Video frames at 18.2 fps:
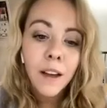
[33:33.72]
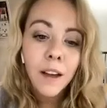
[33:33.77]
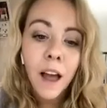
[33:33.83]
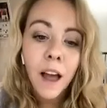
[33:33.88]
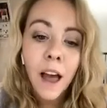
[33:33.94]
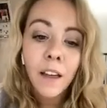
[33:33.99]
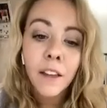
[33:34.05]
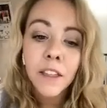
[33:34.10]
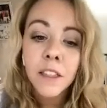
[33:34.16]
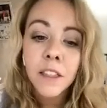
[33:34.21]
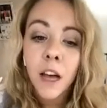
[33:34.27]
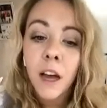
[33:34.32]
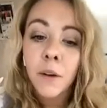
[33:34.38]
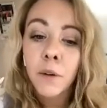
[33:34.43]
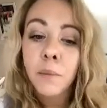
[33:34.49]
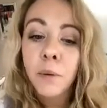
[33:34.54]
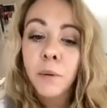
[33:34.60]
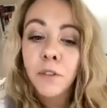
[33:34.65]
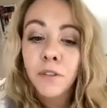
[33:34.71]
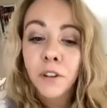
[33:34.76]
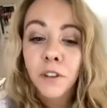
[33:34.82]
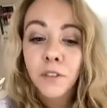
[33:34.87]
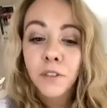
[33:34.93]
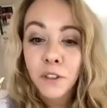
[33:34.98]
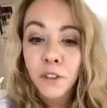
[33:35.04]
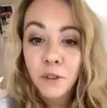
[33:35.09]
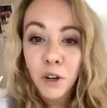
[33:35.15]
Alex, I would prefer
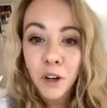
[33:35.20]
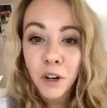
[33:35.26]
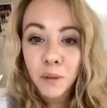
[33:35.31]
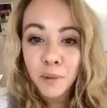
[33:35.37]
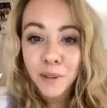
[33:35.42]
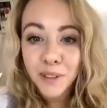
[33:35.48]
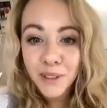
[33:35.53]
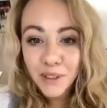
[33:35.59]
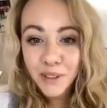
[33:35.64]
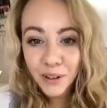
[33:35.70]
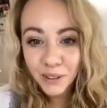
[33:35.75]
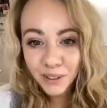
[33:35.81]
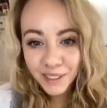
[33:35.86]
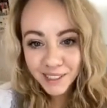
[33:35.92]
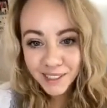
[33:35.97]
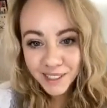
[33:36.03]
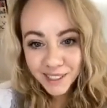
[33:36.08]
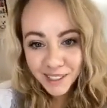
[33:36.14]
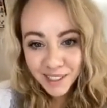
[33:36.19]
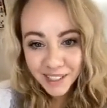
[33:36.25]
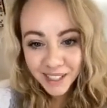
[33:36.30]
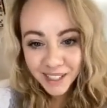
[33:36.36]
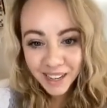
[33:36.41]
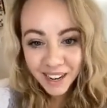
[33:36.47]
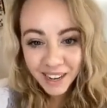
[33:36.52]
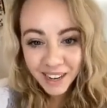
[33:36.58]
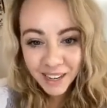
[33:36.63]
if you talk about the star cluster,
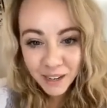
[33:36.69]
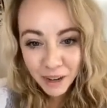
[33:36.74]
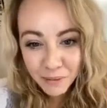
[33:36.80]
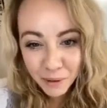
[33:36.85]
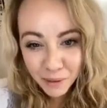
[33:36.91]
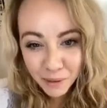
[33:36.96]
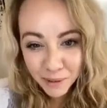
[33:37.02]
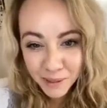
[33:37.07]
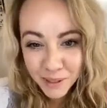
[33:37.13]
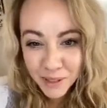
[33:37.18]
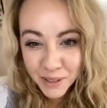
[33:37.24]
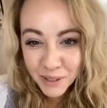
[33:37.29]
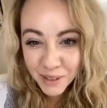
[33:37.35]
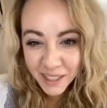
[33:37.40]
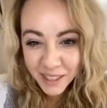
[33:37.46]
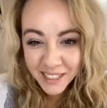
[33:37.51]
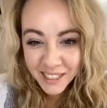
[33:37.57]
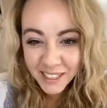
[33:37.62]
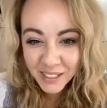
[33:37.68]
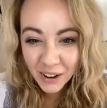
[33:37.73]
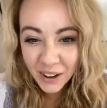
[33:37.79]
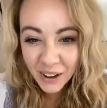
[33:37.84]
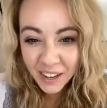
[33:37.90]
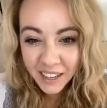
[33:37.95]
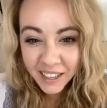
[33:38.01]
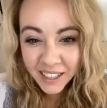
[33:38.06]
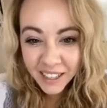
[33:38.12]
those two things. Sorry.